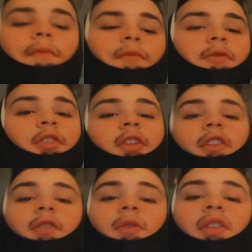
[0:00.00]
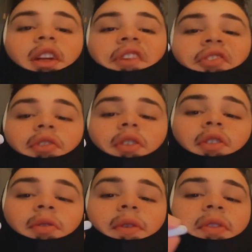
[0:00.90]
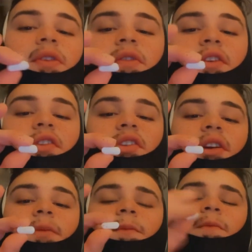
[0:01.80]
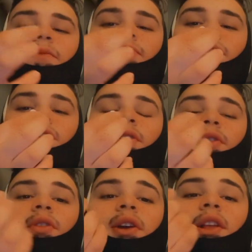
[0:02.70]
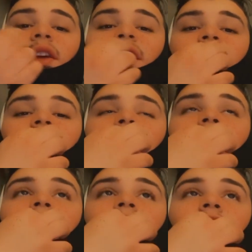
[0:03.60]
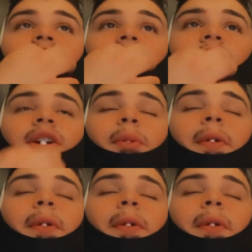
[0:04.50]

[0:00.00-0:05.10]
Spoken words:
This is the one that I struggled with the first time. Like, got hook on